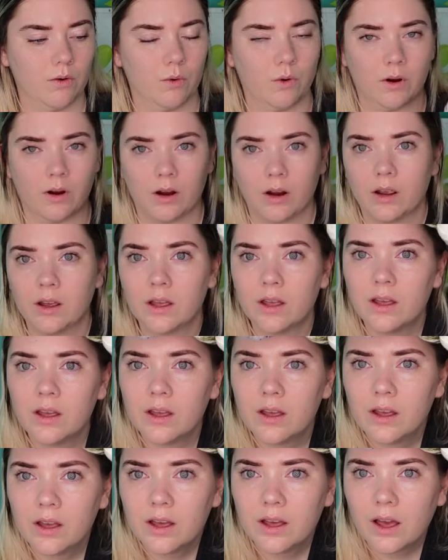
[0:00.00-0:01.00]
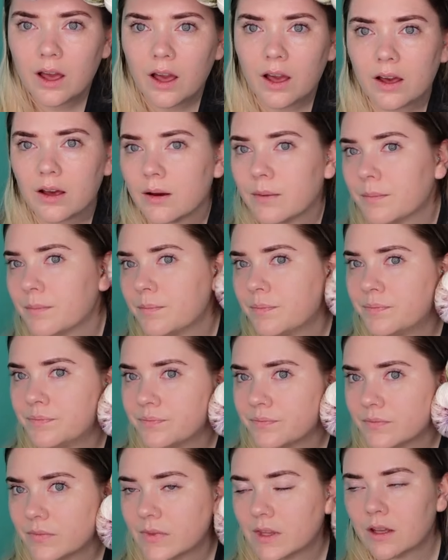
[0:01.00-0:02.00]
or um,
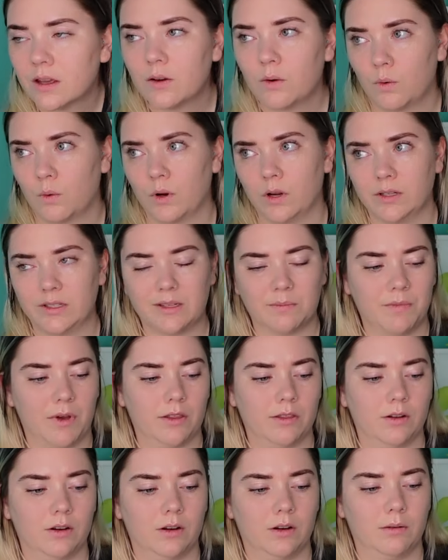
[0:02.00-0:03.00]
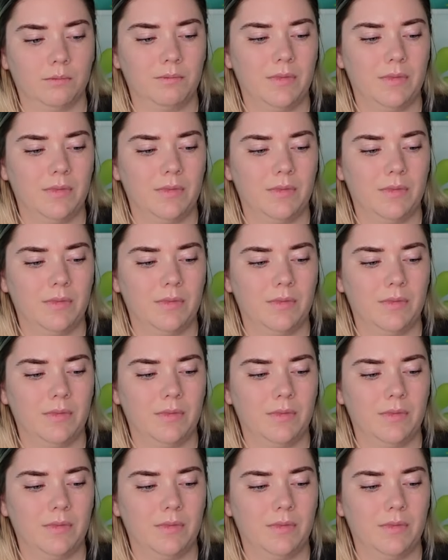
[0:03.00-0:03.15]
or some other,